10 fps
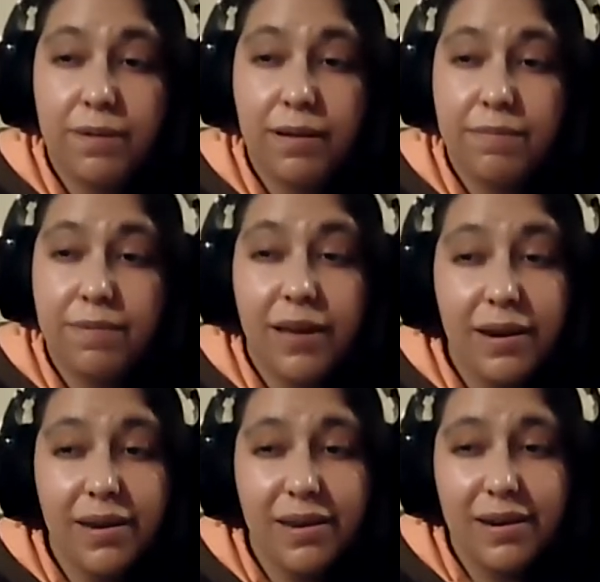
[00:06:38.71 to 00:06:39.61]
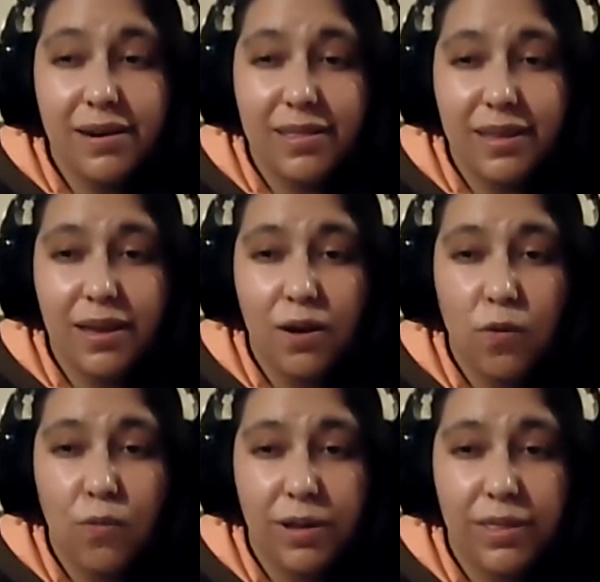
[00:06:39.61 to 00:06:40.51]
a very clear idea
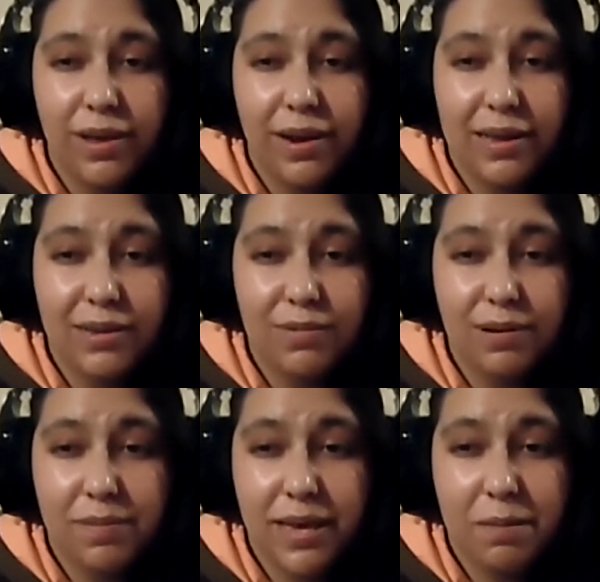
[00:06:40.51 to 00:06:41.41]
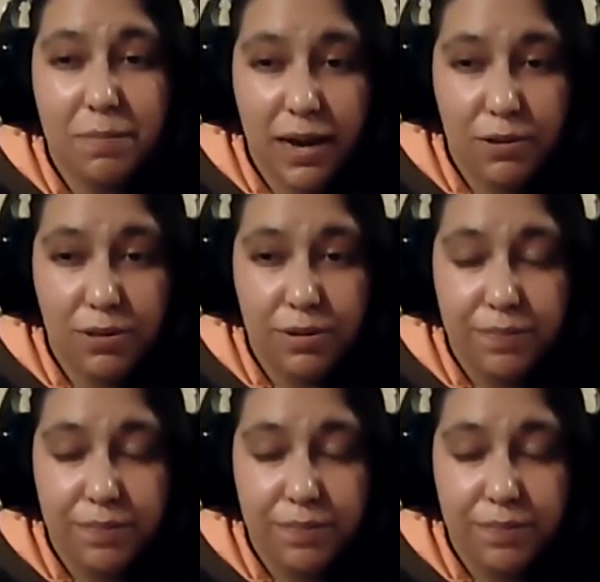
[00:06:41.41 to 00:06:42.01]
of what the class will be about.